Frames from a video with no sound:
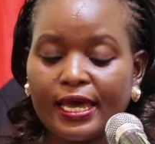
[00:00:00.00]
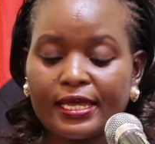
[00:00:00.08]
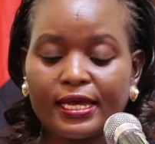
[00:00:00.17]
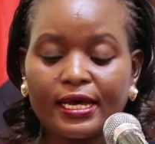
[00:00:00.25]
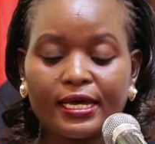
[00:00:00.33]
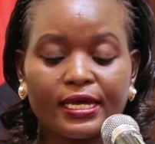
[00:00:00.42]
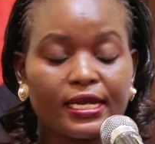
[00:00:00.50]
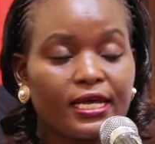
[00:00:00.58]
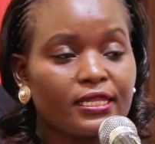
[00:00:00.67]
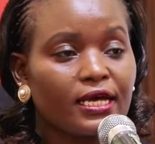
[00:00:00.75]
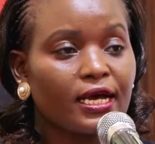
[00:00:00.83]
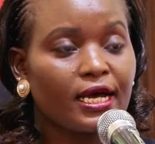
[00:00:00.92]
Kenya and
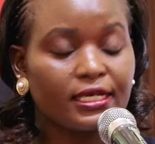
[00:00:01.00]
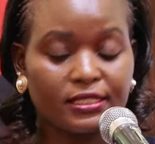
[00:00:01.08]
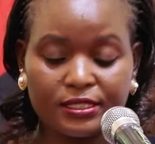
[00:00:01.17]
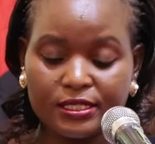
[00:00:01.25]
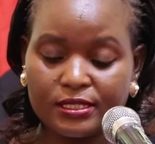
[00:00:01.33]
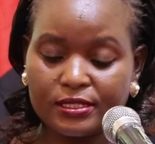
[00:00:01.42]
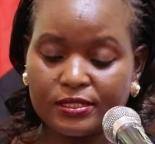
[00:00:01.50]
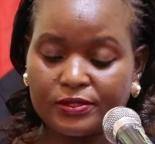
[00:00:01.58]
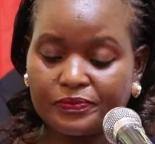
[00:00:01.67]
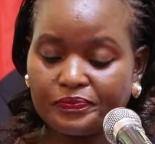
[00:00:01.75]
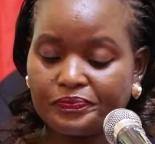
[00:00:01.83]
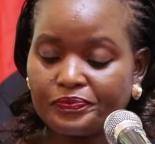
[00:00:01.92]
other countries,
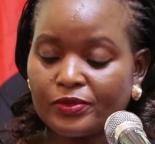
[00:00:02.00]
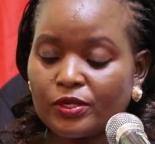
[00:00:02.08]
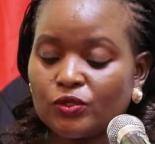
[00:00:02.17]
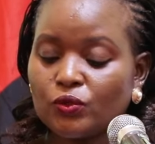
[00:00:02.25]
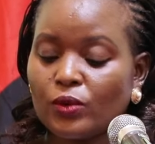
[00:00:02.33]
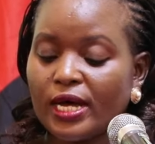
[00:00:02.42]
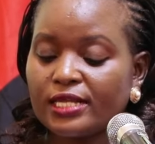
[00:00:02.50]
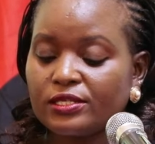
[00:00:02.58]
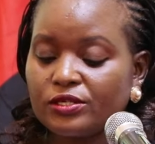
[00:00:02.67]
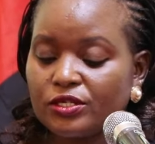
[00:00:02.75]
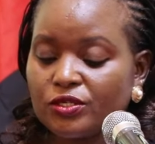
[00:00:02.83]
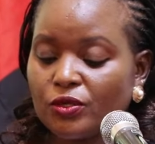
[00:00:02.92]

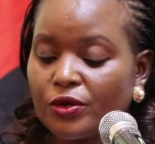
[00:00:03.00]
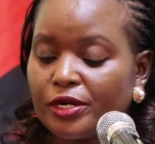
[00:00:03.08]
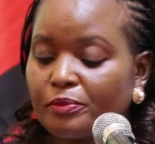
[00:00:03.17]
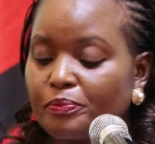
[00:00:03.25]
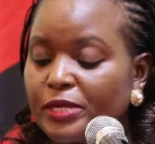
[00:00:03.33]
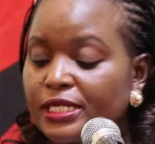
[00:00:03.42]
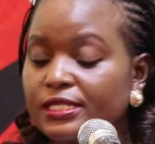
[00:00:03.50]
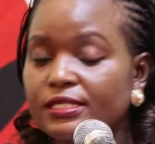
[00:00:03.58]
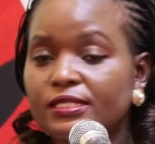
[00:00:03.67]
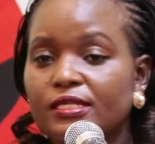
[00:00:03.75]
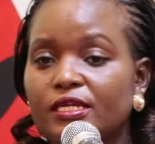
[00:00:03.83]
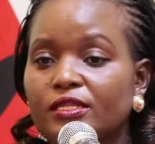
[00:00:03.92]
towards restoring
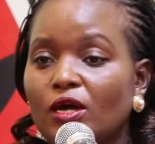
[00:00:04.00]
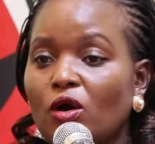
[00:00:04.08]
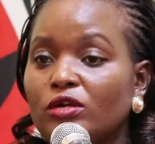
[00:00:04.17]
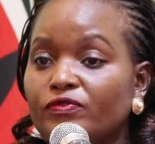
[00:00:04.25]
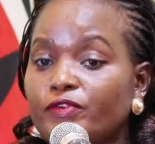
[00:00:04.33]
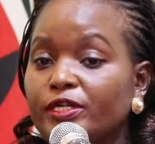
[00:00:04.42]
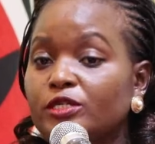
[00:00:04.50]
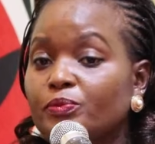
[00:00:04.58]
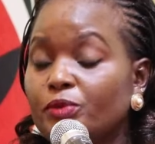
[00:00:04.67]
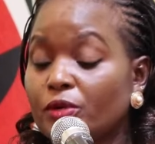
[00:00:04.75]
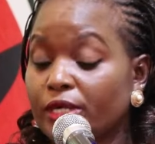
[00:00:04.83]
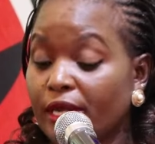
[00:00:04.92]
peace in the
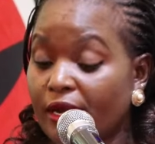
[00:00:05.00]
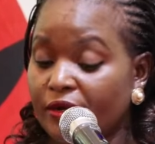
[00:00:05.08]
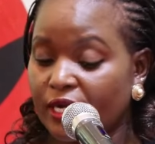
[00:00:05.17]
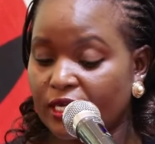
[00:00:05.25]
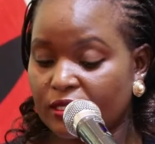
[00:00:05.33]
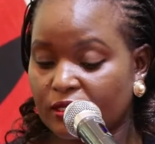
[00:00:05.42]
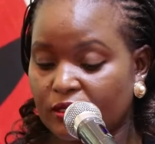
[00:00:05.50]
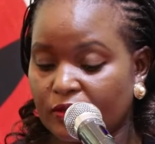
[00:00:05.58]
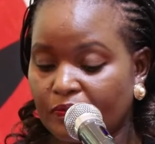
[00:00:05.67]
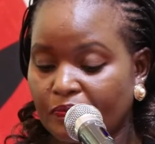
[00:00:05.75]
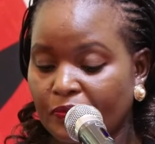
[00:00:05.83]
conflict-prone areas.